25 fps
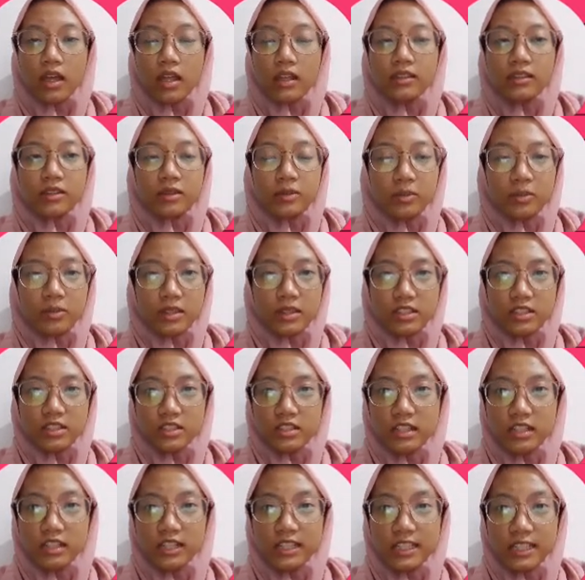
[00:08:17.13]
The
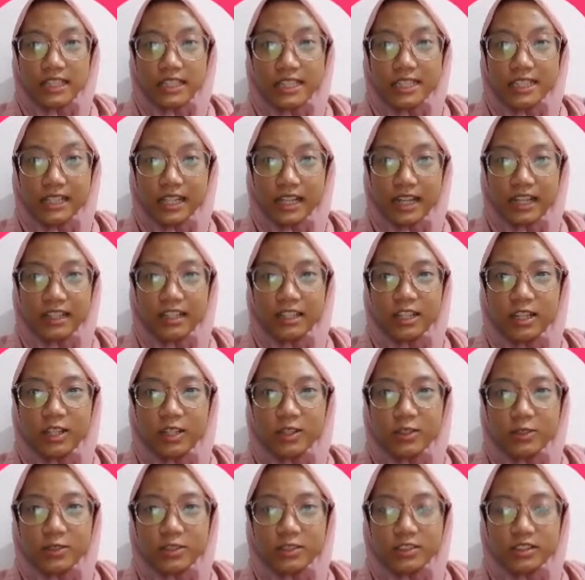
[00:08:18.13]
picture in this slide
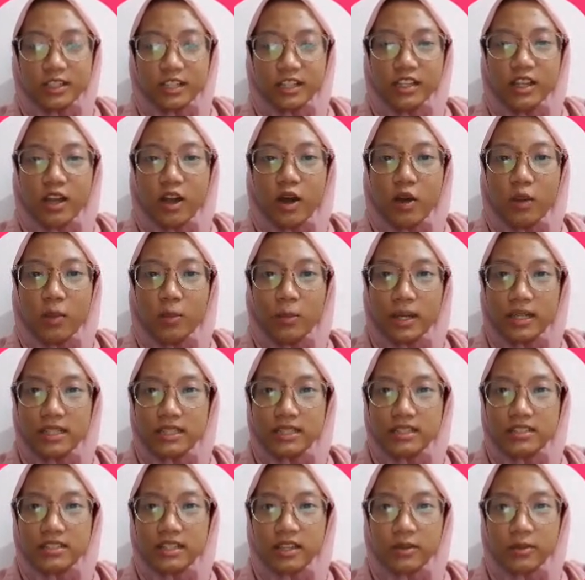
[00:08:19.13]
illustrates how much
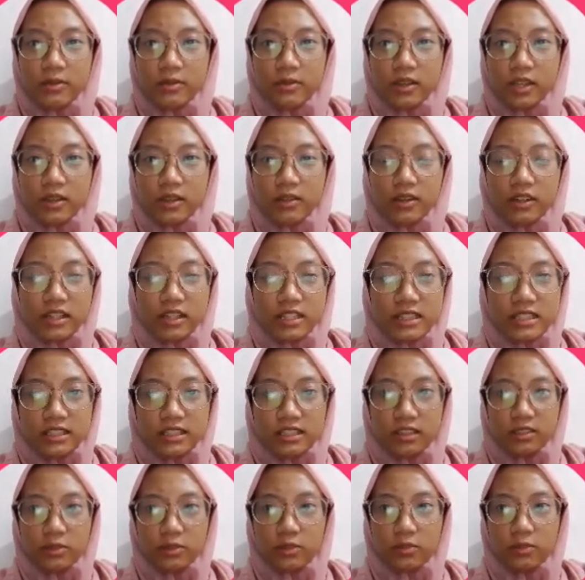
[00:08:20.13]
saving
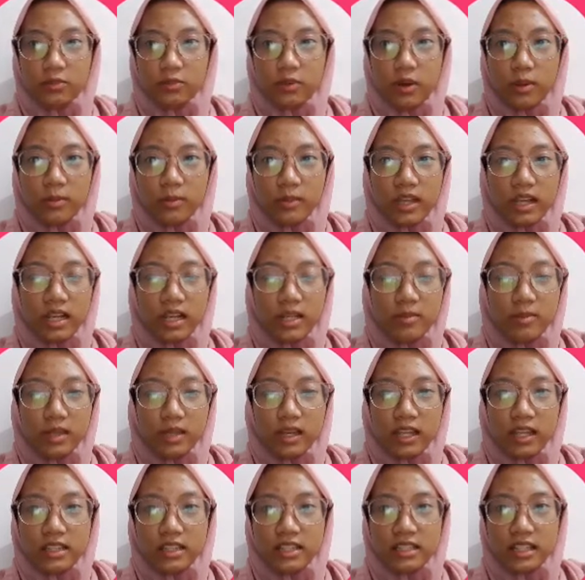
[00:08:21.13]
results from
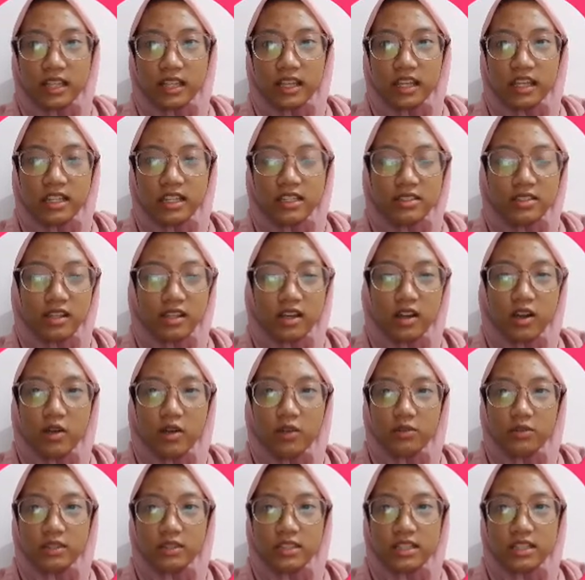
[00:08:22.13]
eliminating each
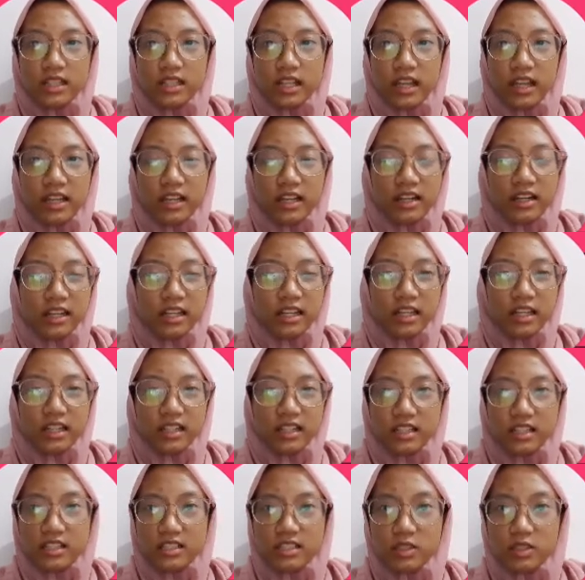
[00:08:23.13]
of these layers in the
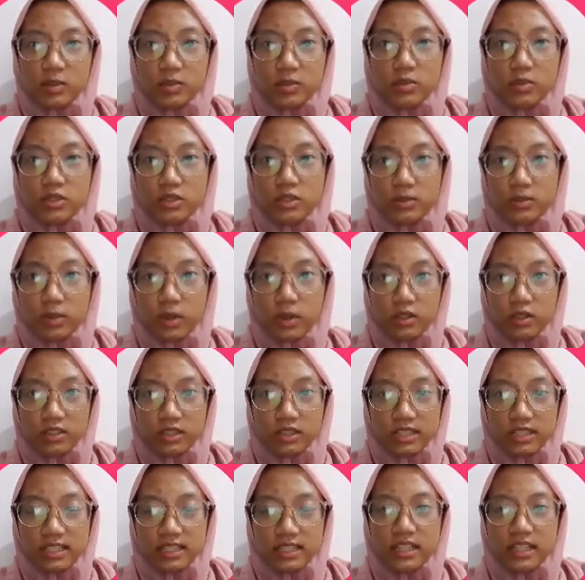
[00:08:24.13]
distribution
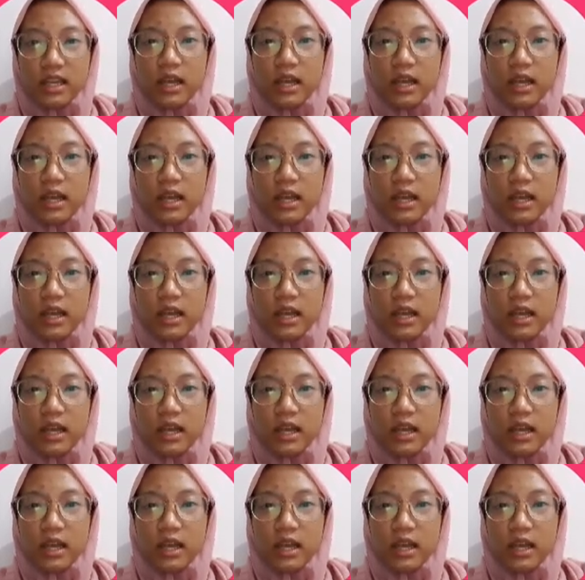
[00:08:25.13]
process.